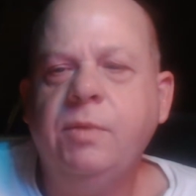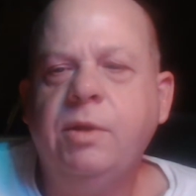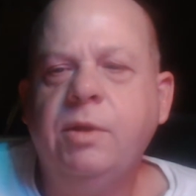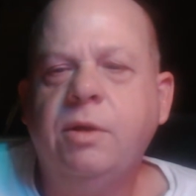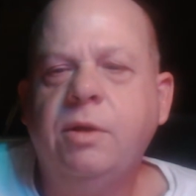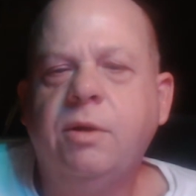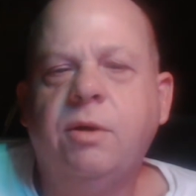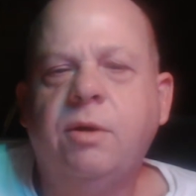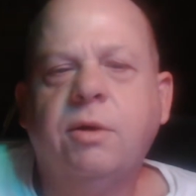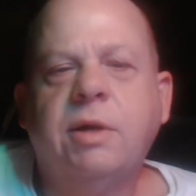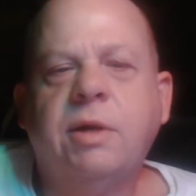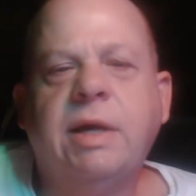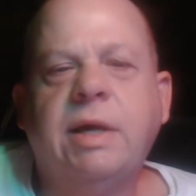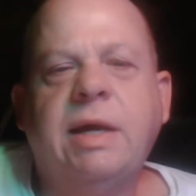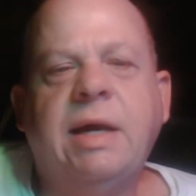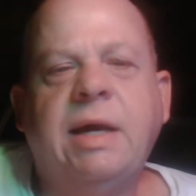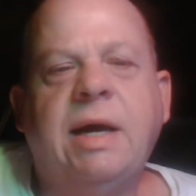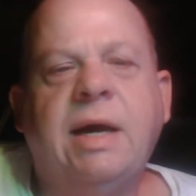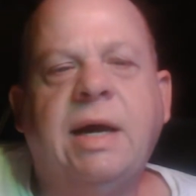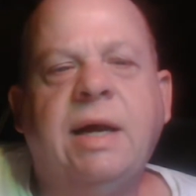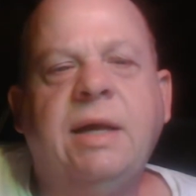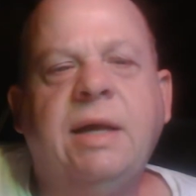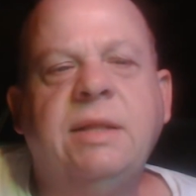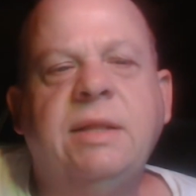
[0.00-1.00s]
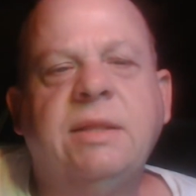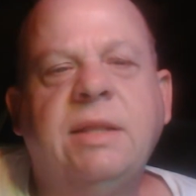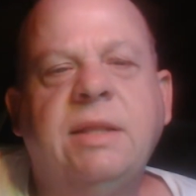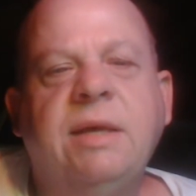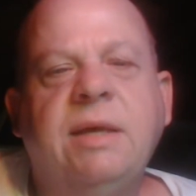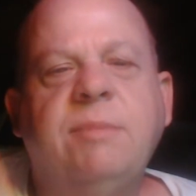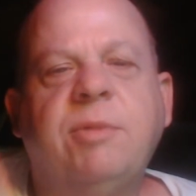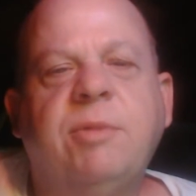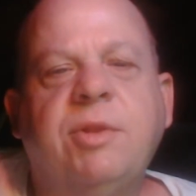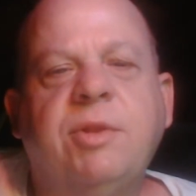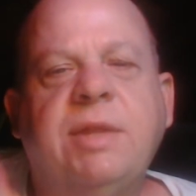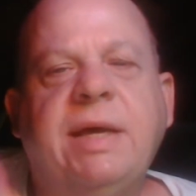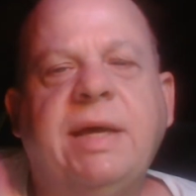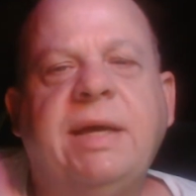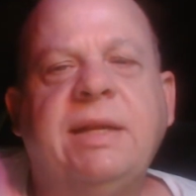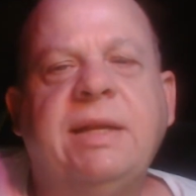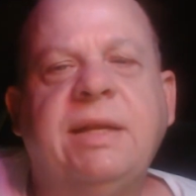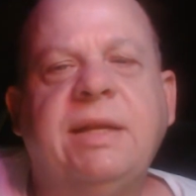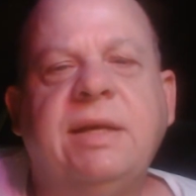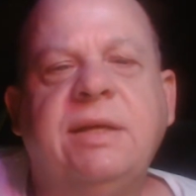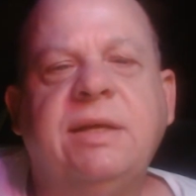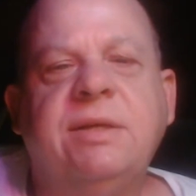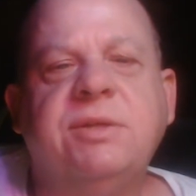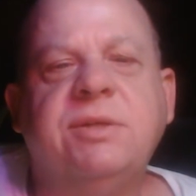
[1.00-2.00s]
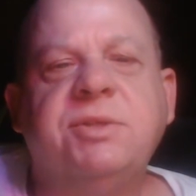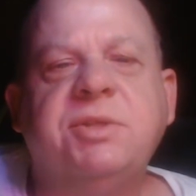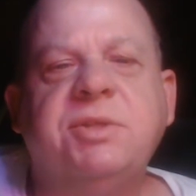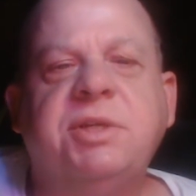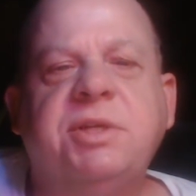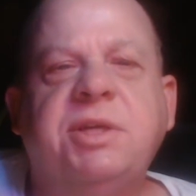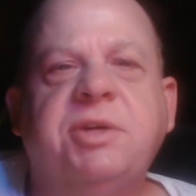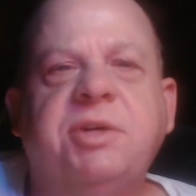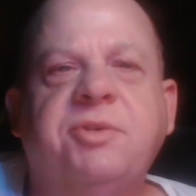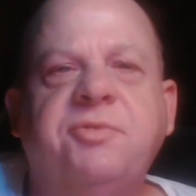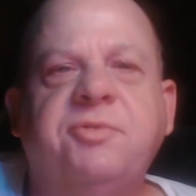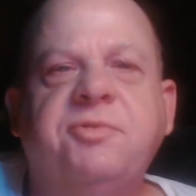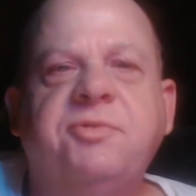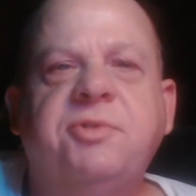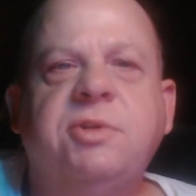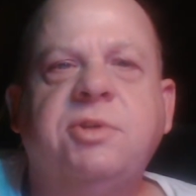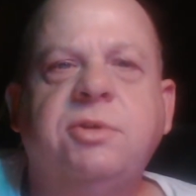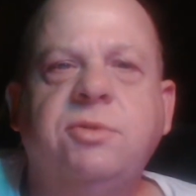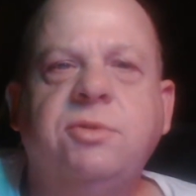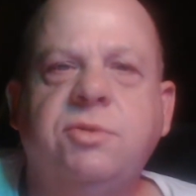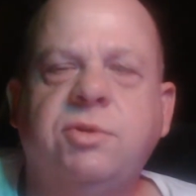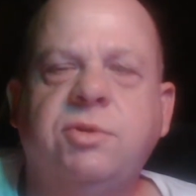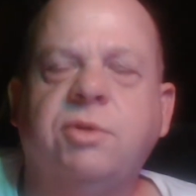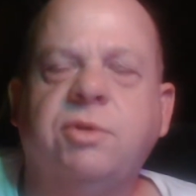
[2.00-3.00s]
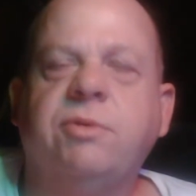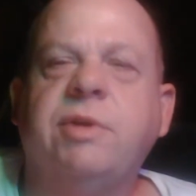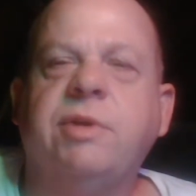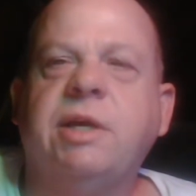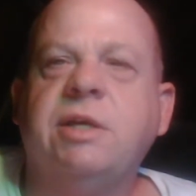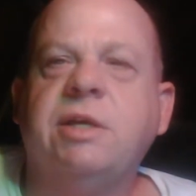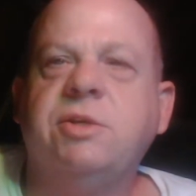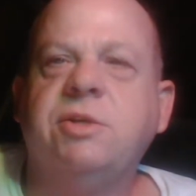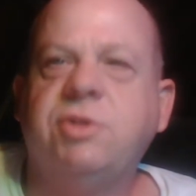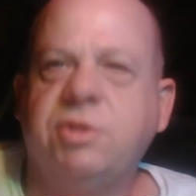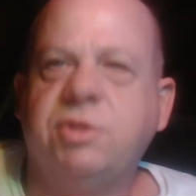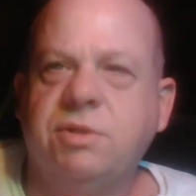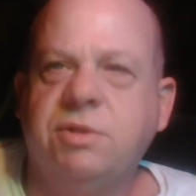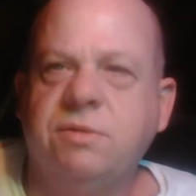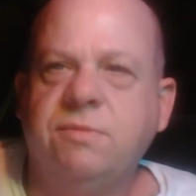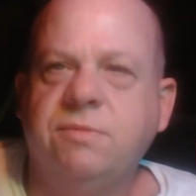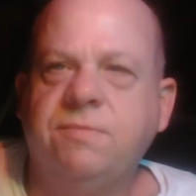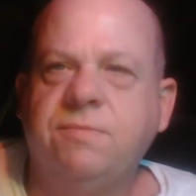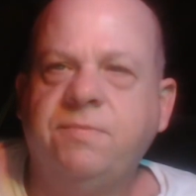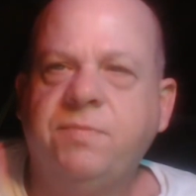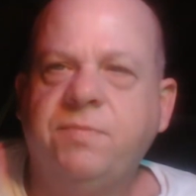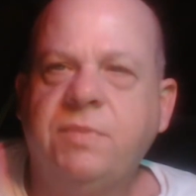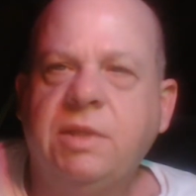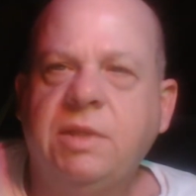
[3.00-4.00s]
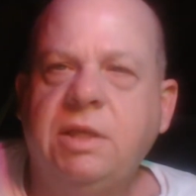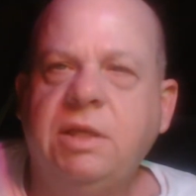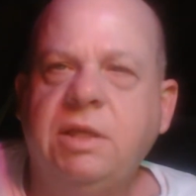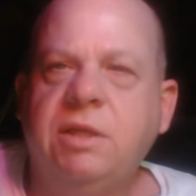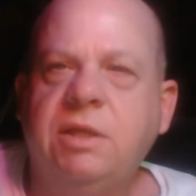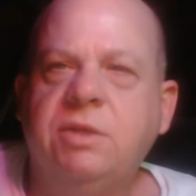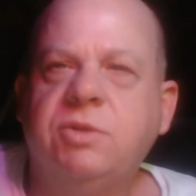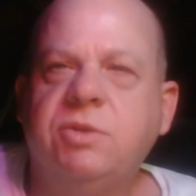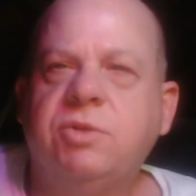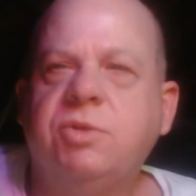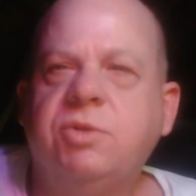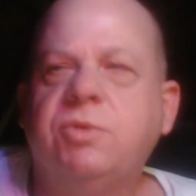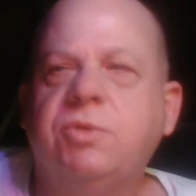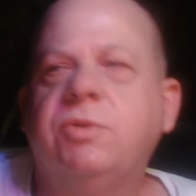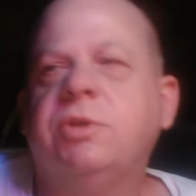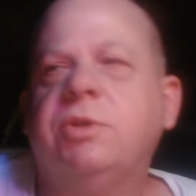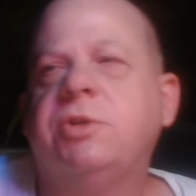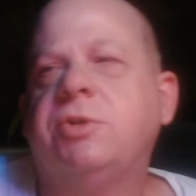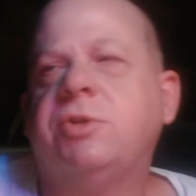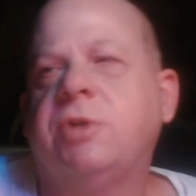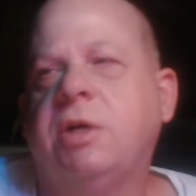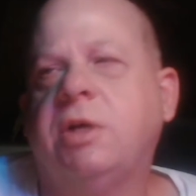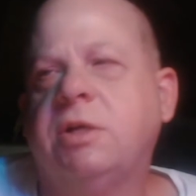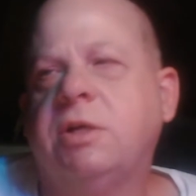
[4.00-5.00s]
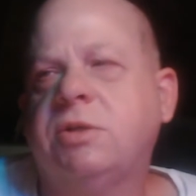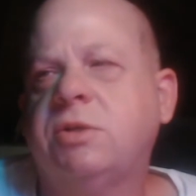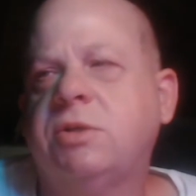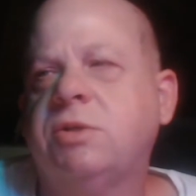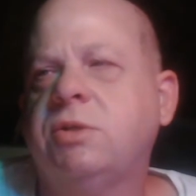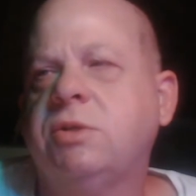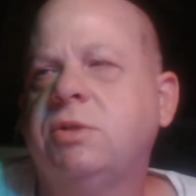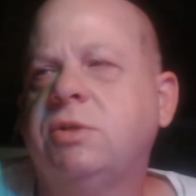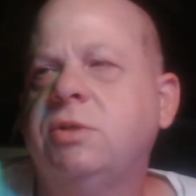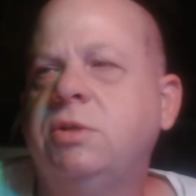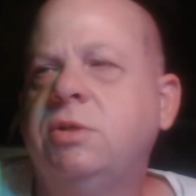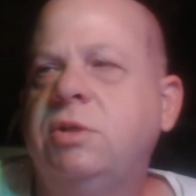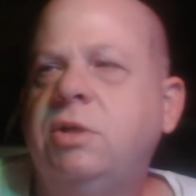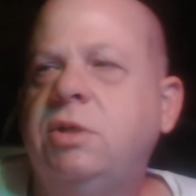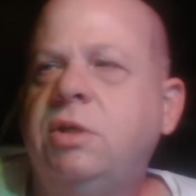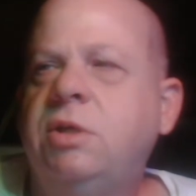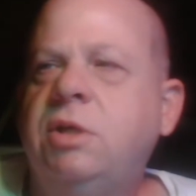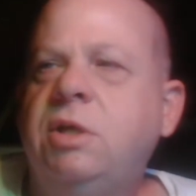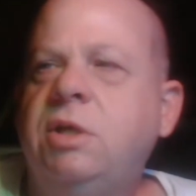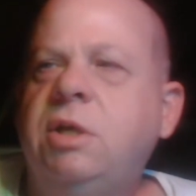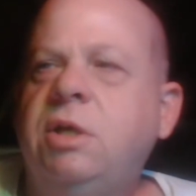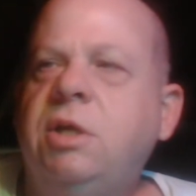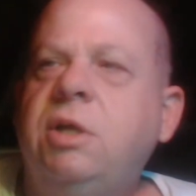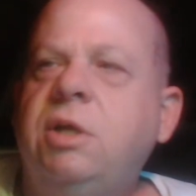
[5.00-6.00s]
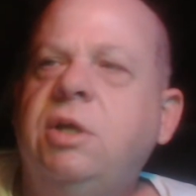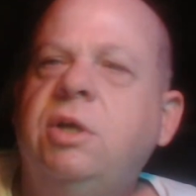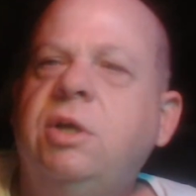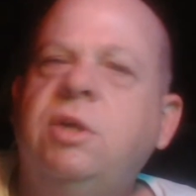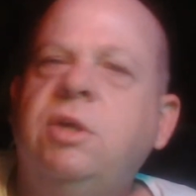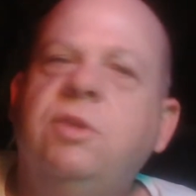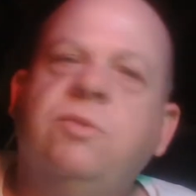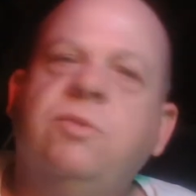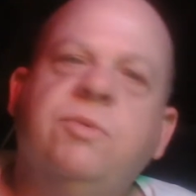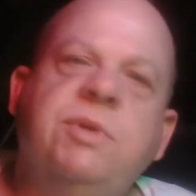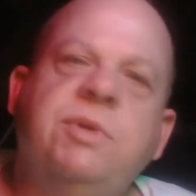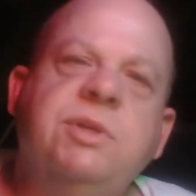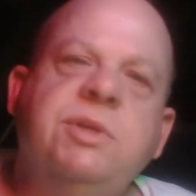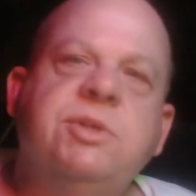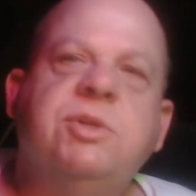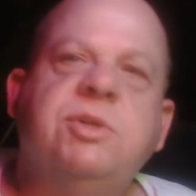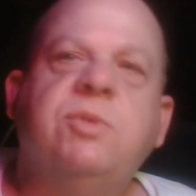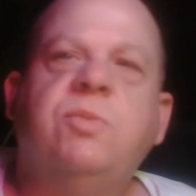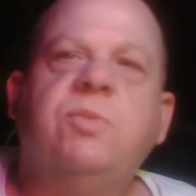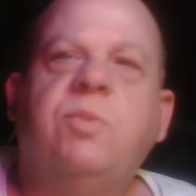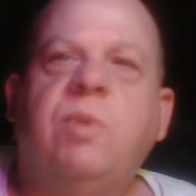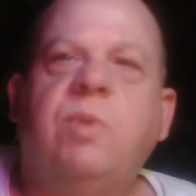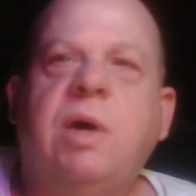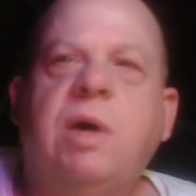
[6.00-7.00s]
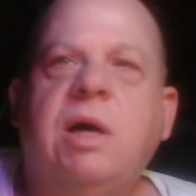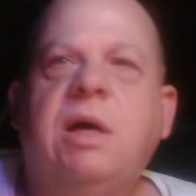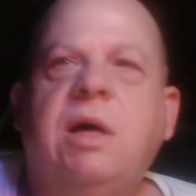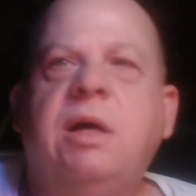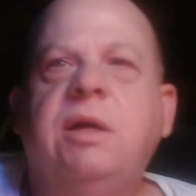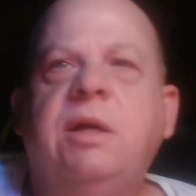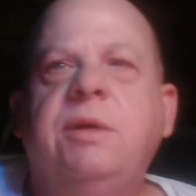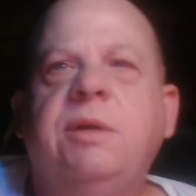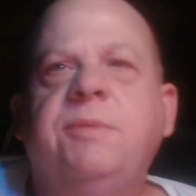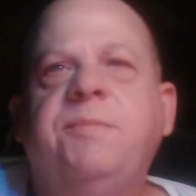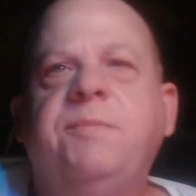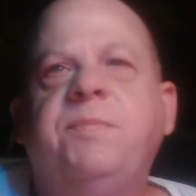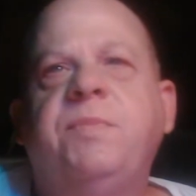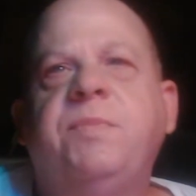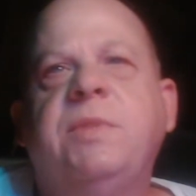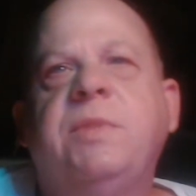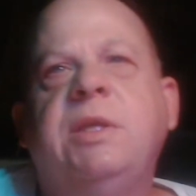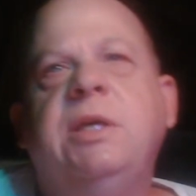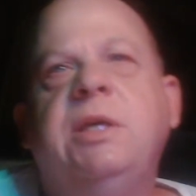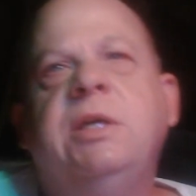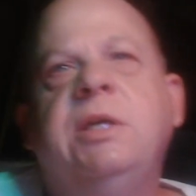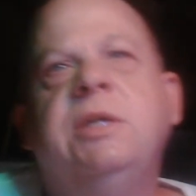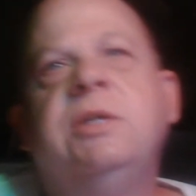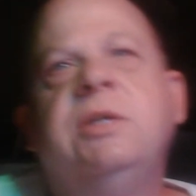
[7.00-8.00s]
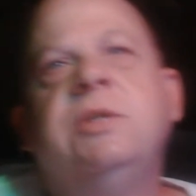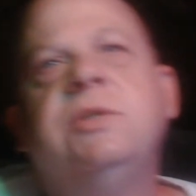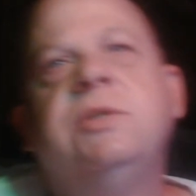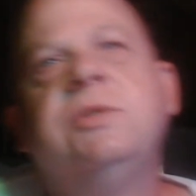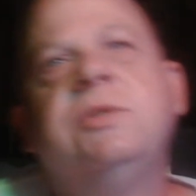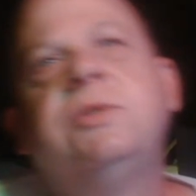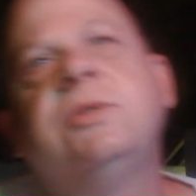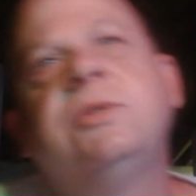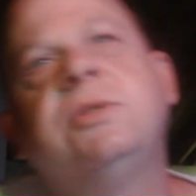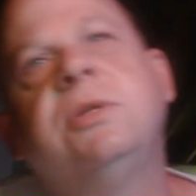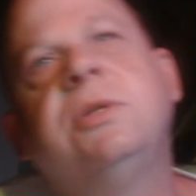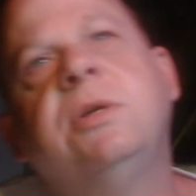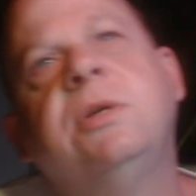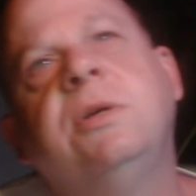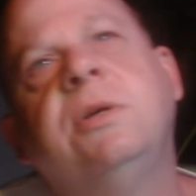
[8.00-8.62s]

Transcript: I label that as gift donation into the trust. The reason why is,